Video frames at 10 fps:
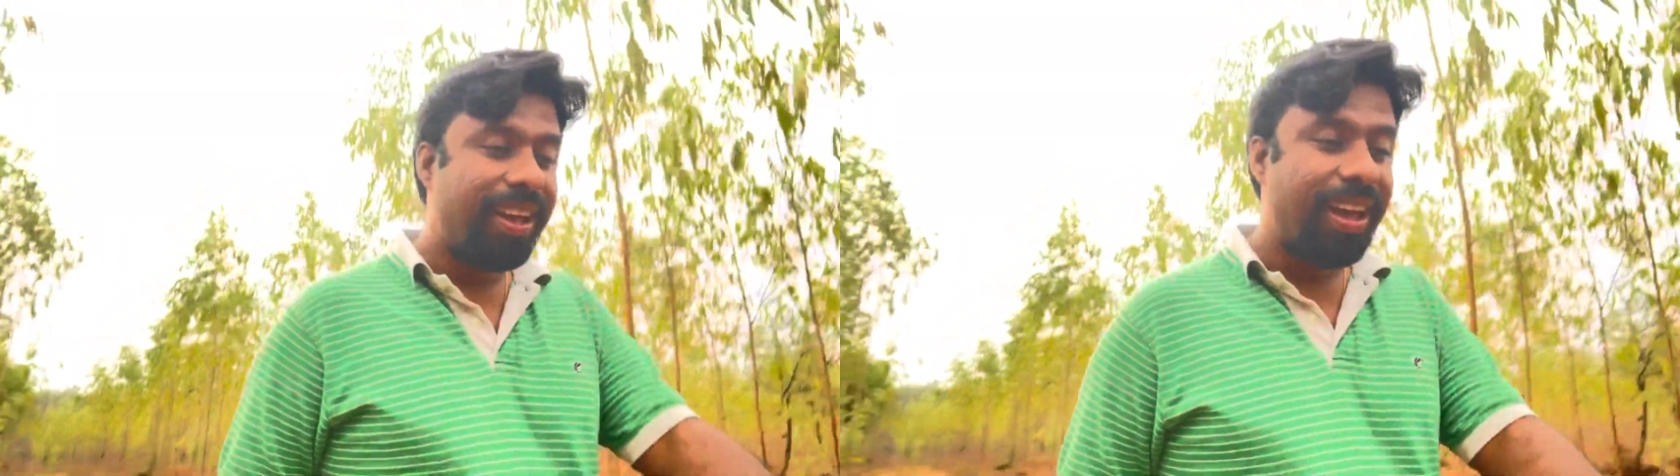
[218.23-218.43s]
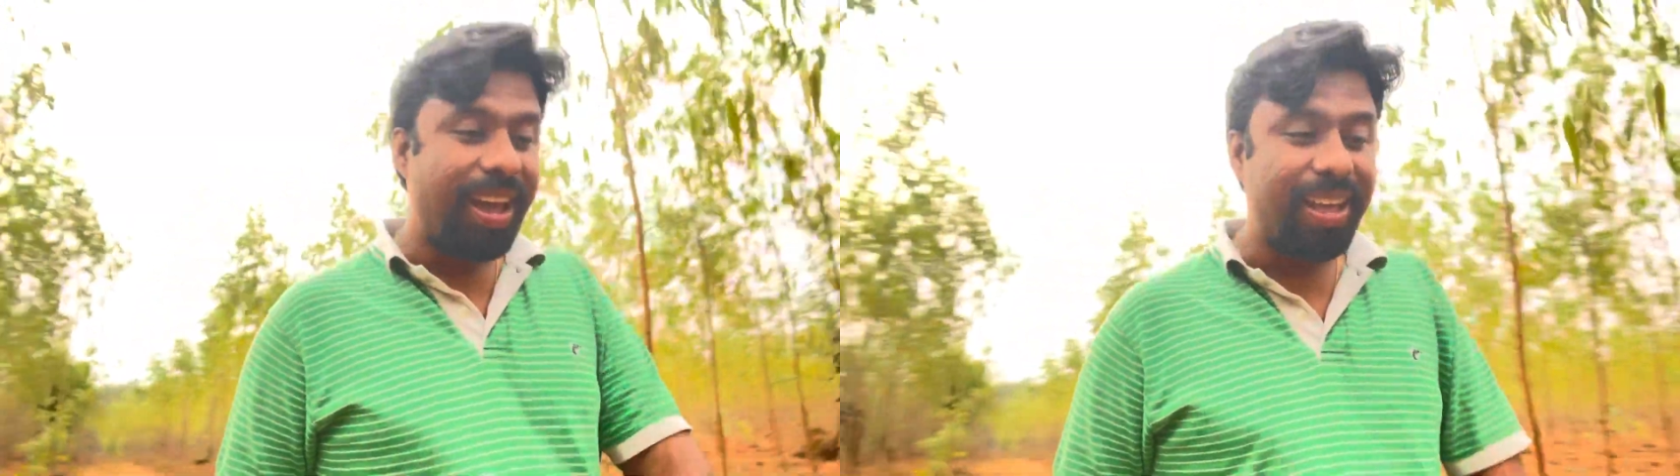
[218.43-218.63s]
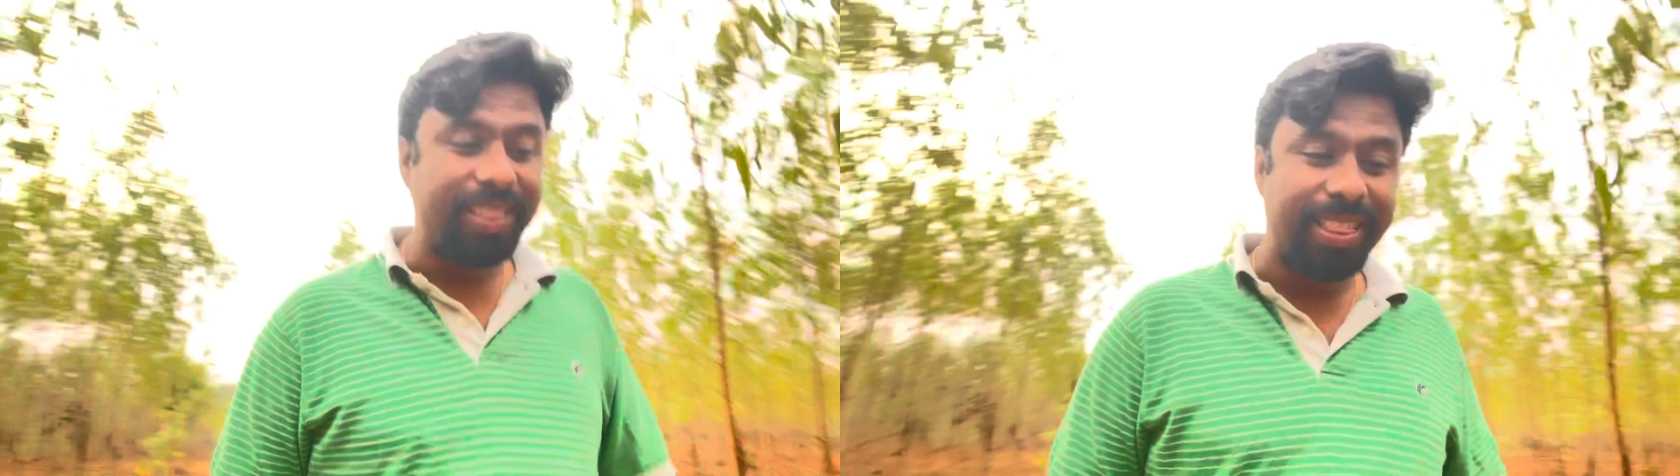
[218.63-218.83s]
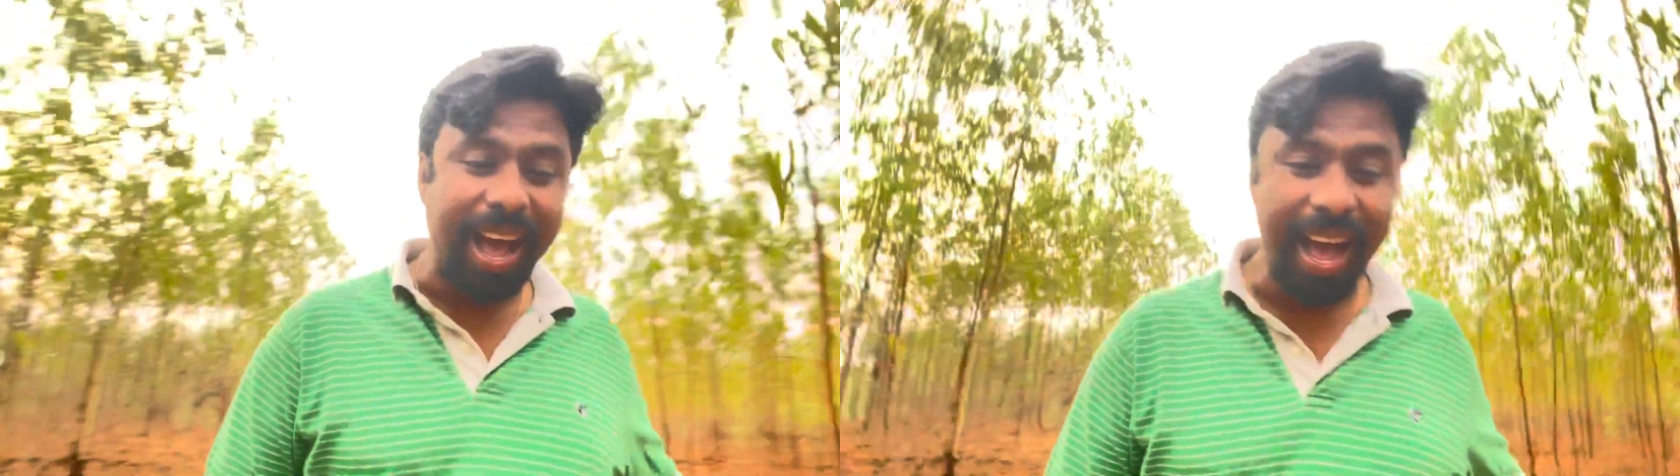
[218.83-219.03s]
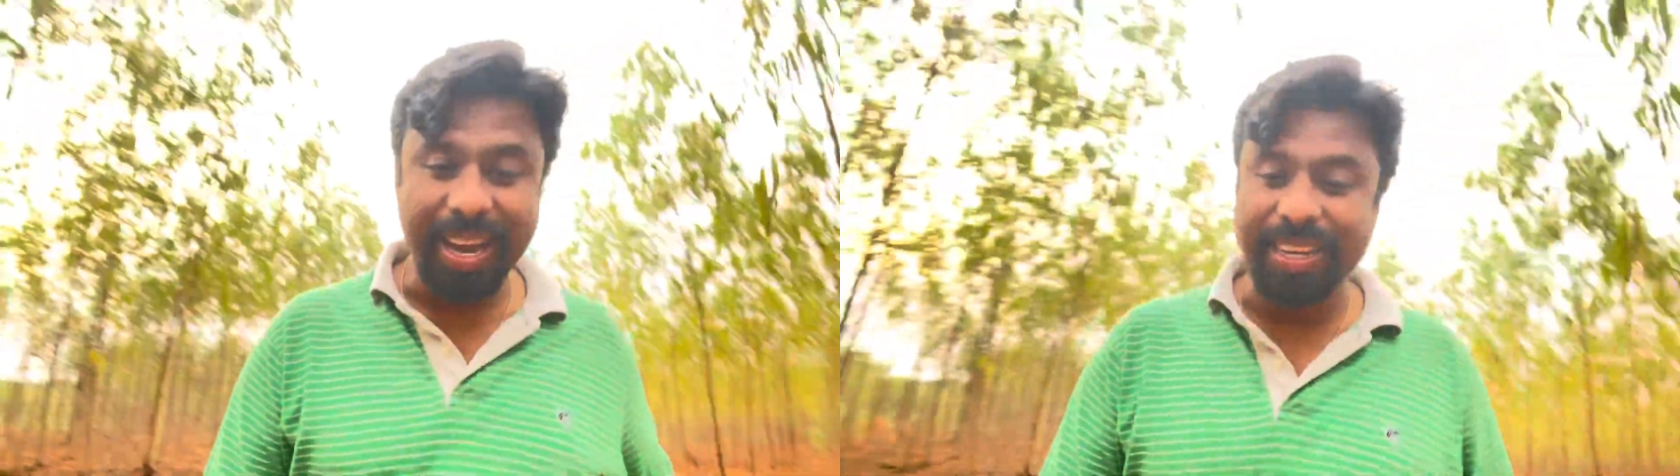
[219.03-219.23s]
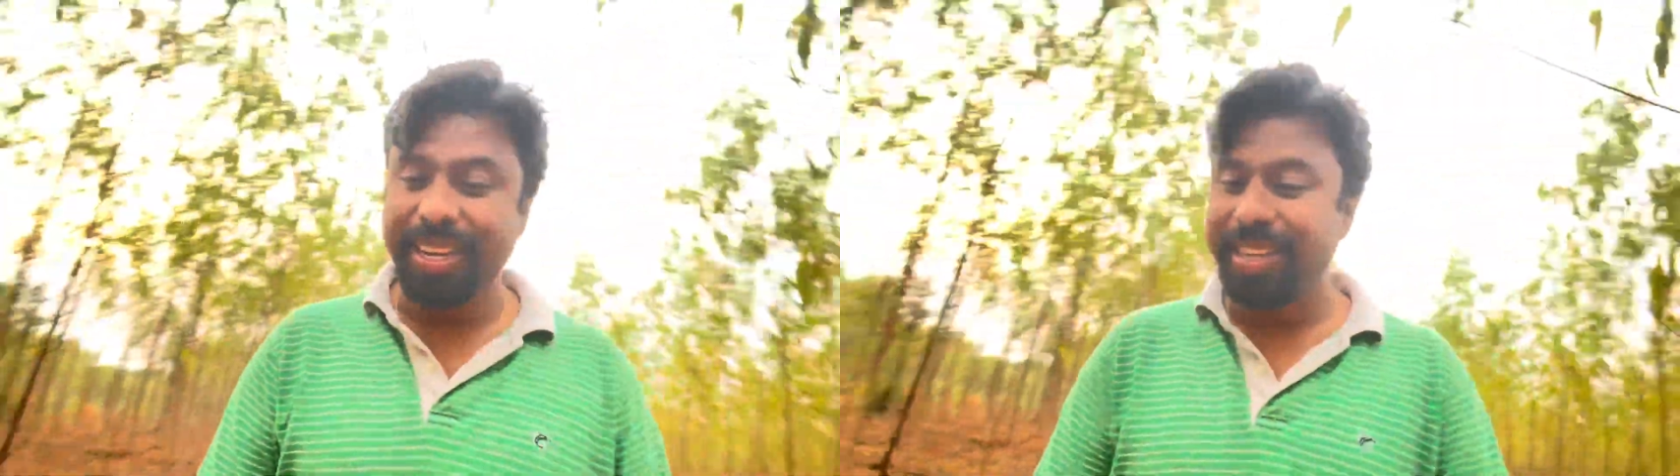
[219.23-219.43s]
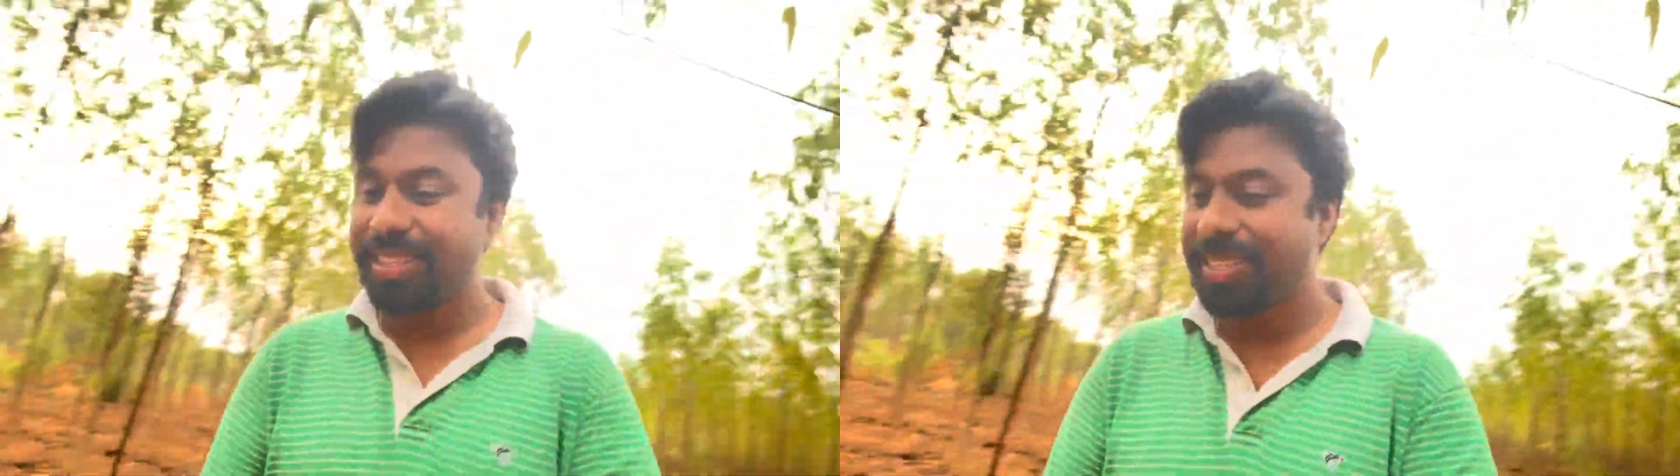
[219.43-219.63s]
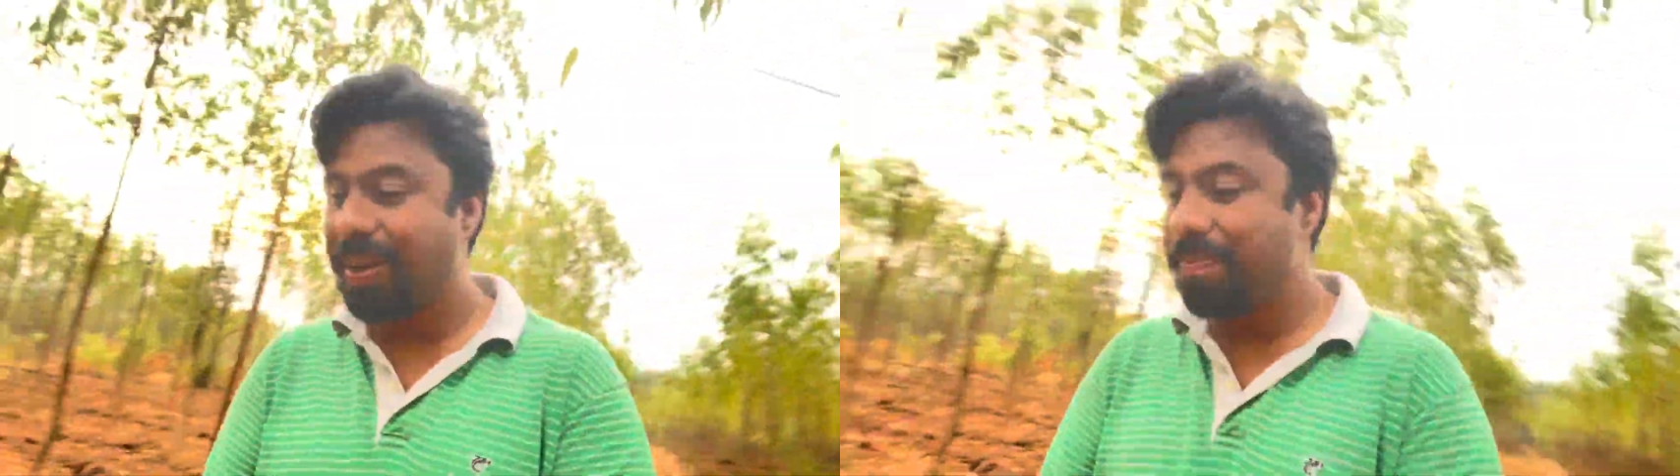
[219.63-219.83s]
And that is
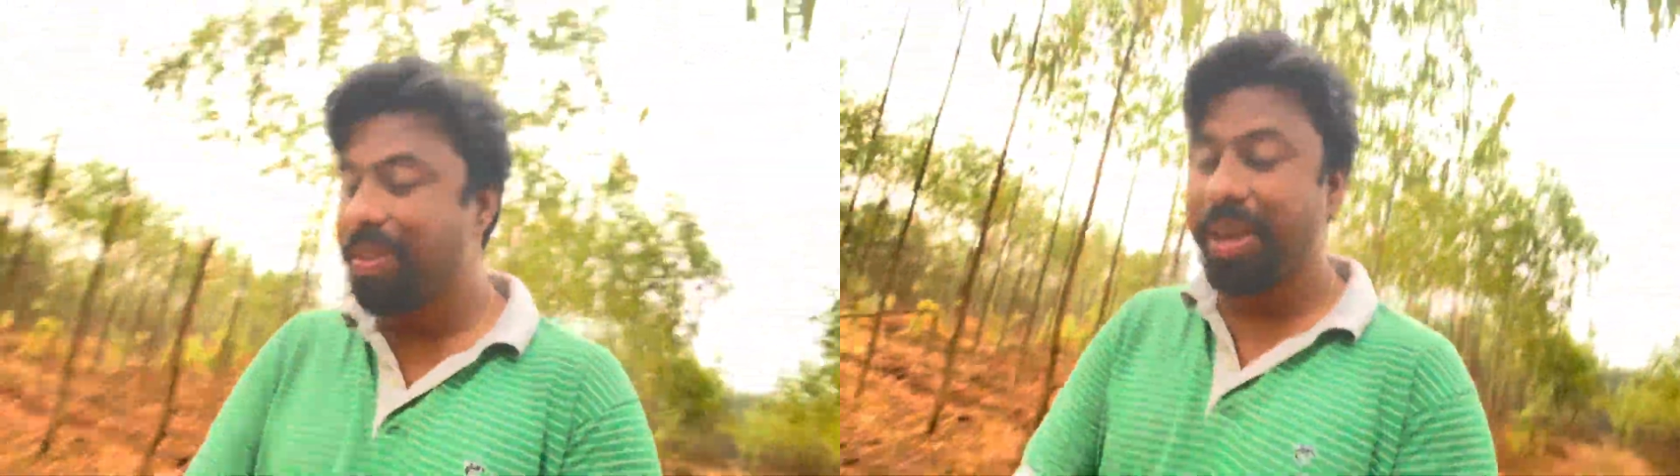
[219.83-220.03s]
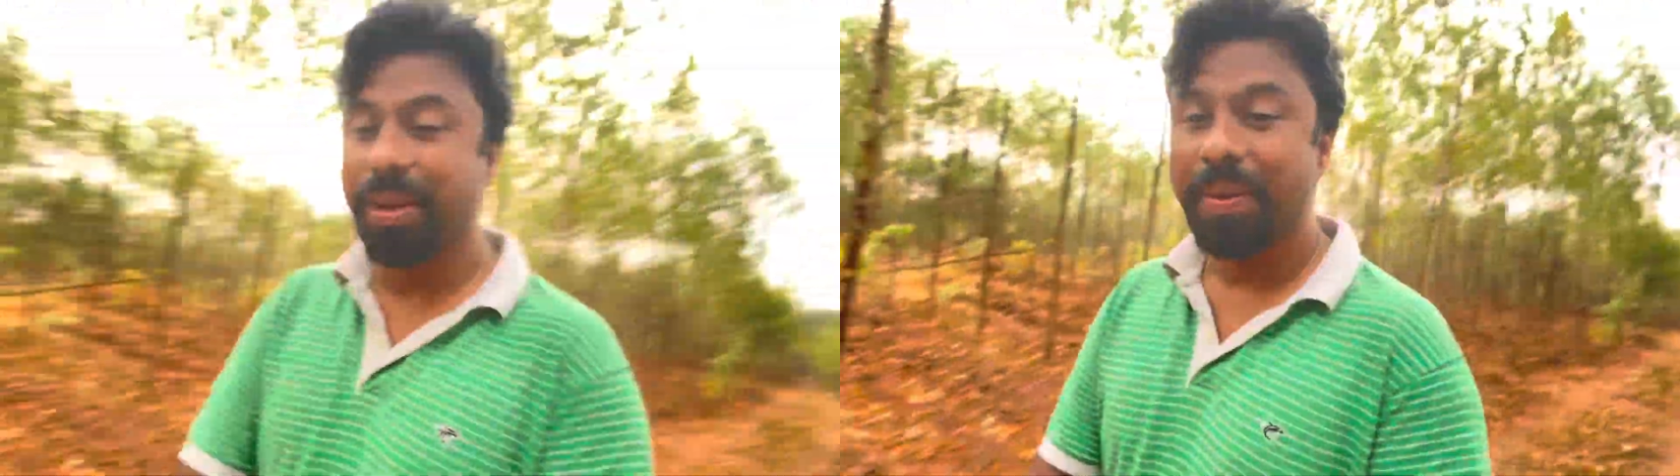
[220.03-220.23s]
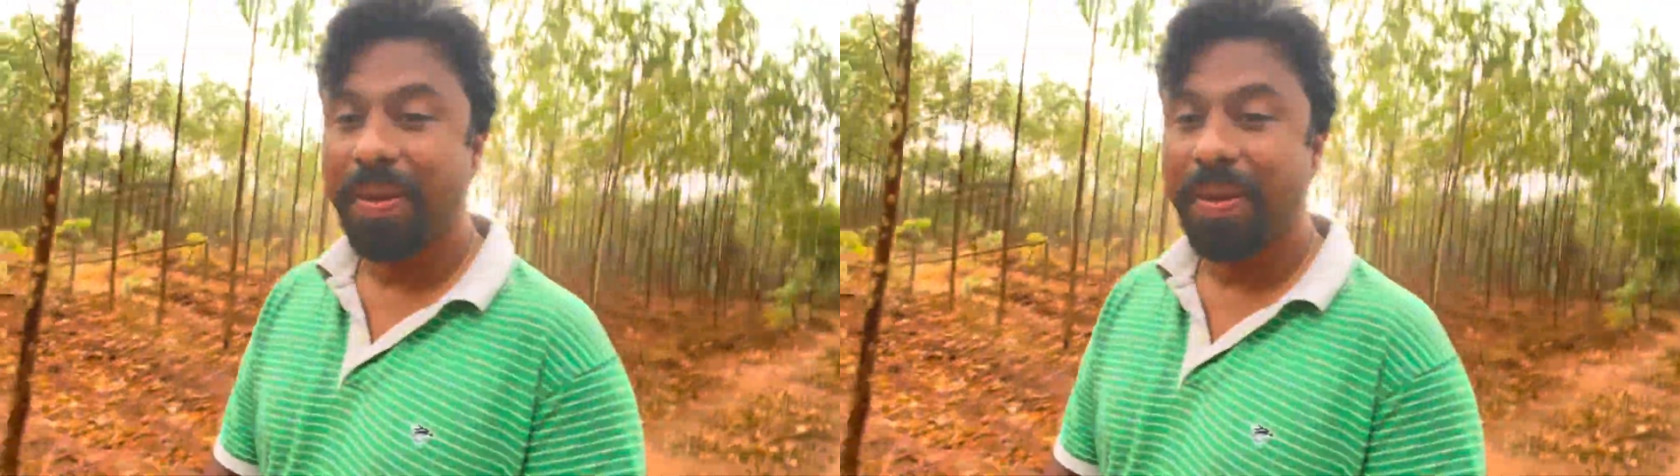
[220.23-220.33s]
something